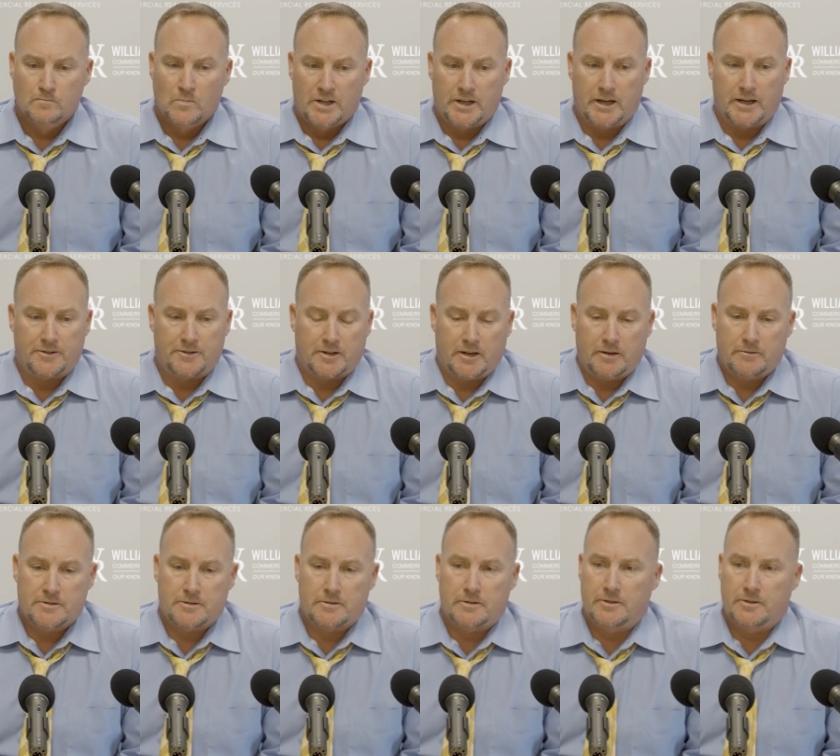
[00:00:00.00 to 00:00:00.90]
Yeah, today
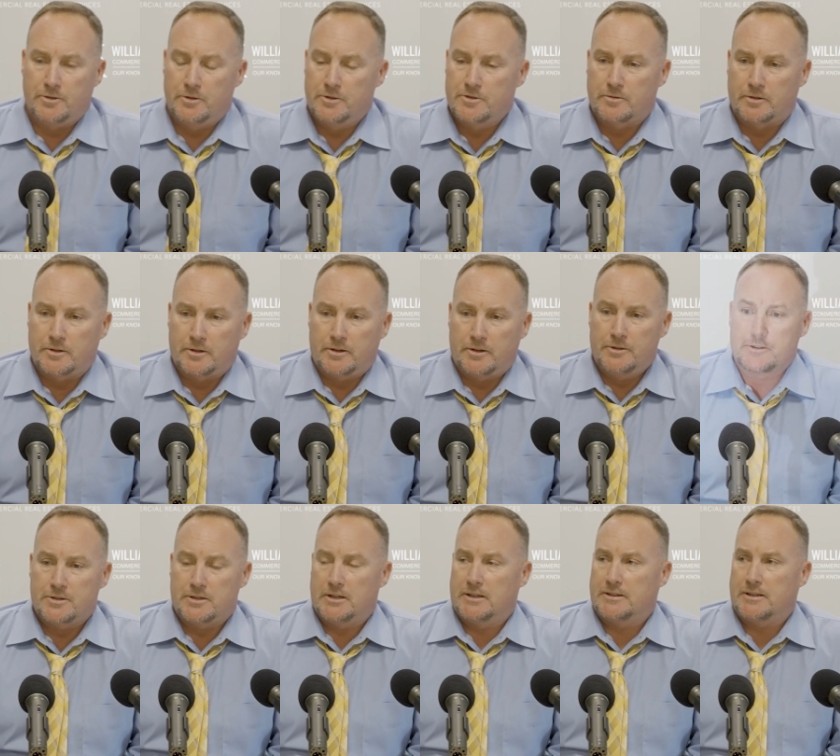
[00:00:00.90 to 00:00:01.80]
was a little unusual. They're
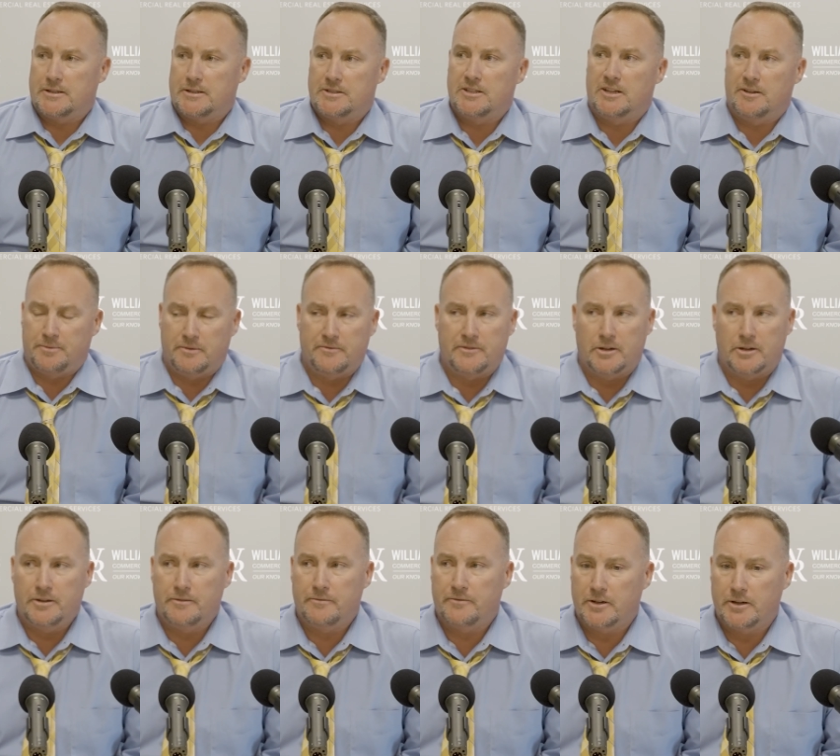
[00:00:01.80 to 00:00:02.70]
usually not that tough, but
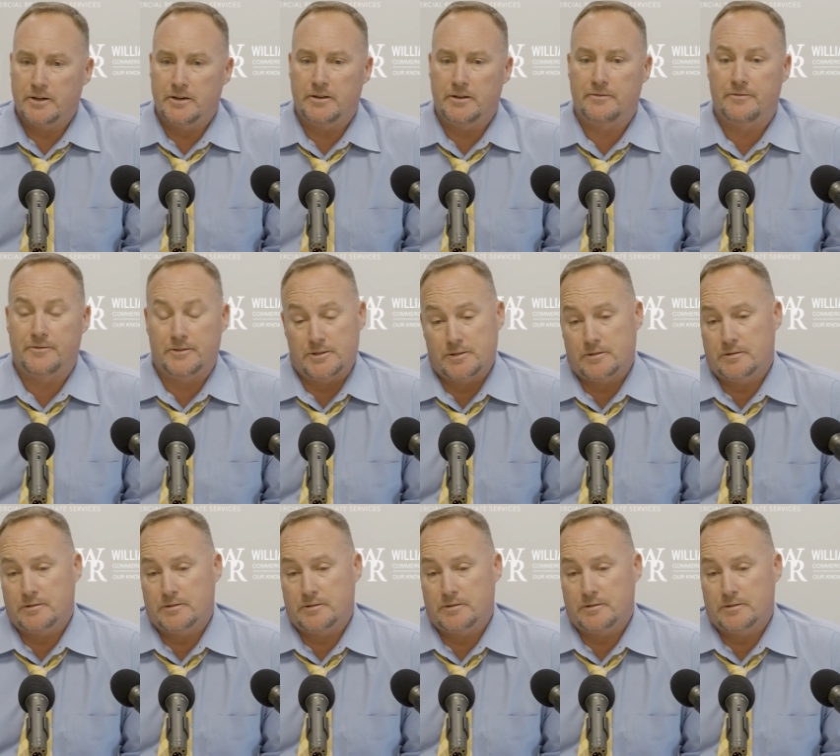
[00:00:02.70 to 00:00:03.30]
very, very physical,